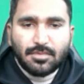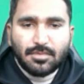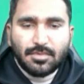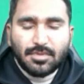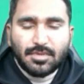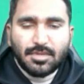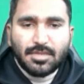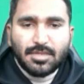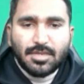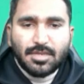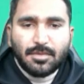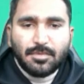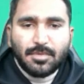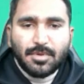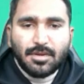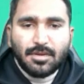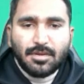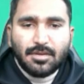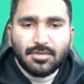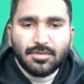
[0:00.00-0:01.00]
this
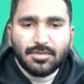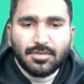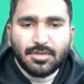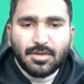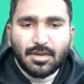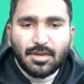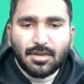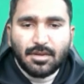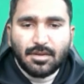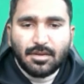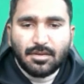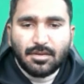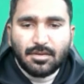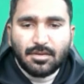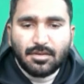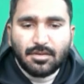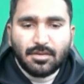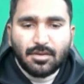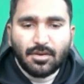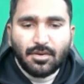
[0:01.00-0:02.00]
table style.
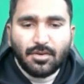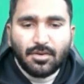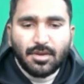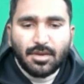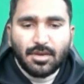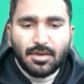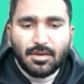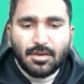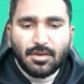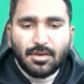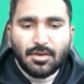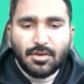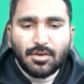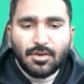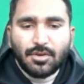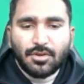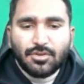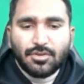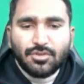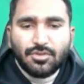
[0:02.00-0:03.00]
Okay,
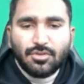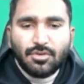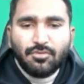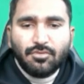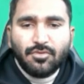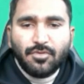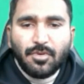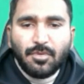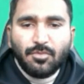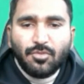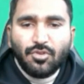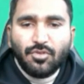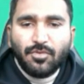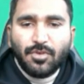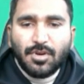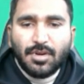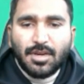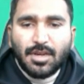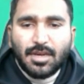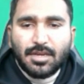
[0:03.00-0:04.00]
so we will move
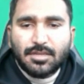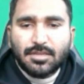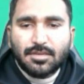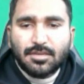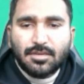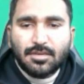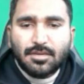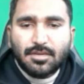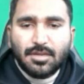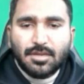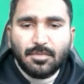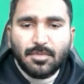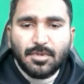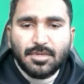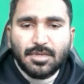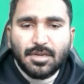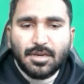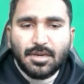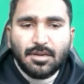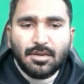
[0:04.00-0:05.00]
on next table
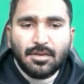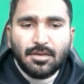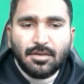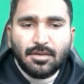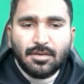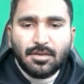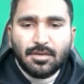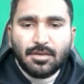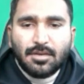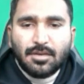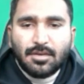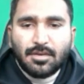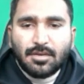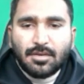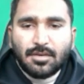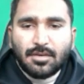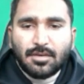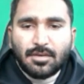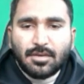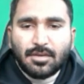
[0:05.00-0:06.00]
style
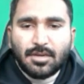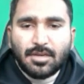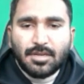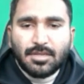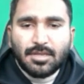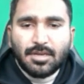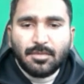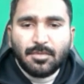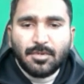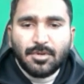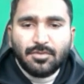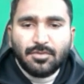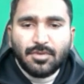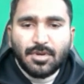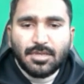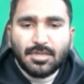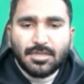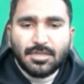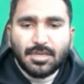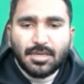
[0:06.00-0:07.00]
list table 2
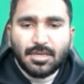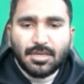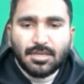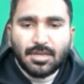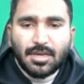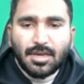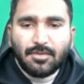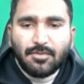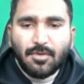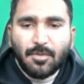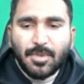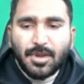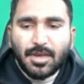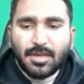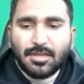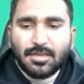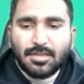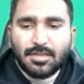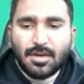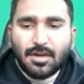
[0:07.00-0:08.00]
ascent 6. I have
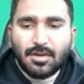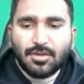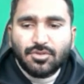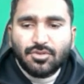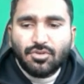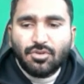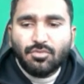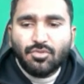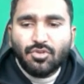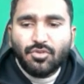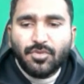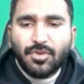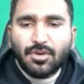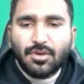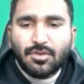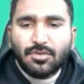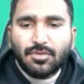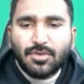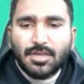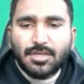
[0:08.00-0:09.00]
applied this style. So
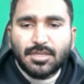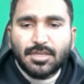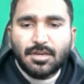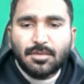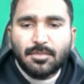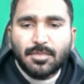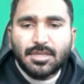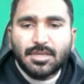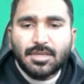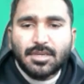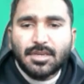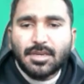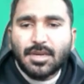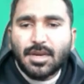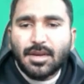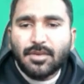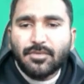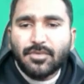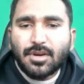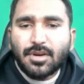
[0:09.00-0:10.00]
moving on question number 3,
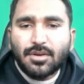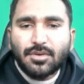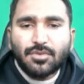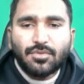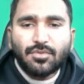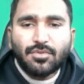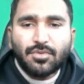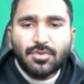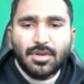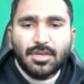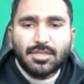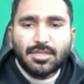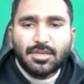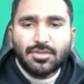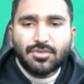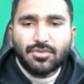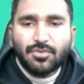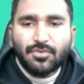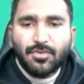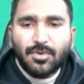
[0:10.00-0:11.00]
I have done 2
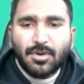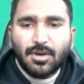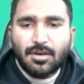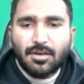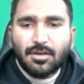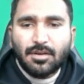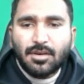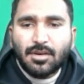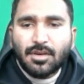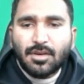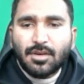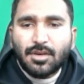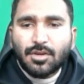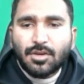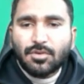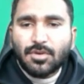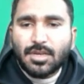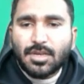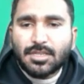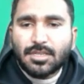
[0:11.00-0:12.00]
questions so far.
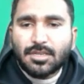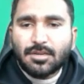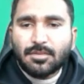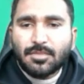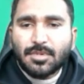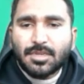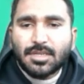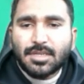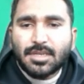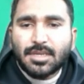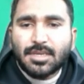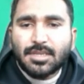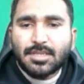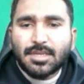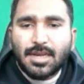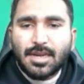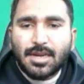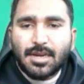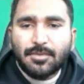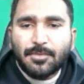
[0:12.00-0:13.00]
Question number 3 is
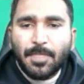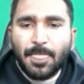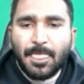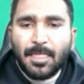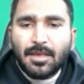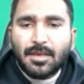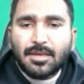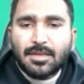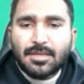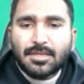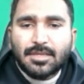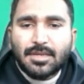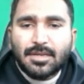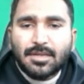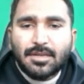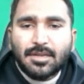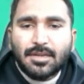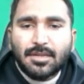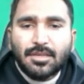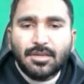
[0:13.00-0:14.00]
that
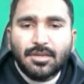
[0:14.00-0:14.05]
center the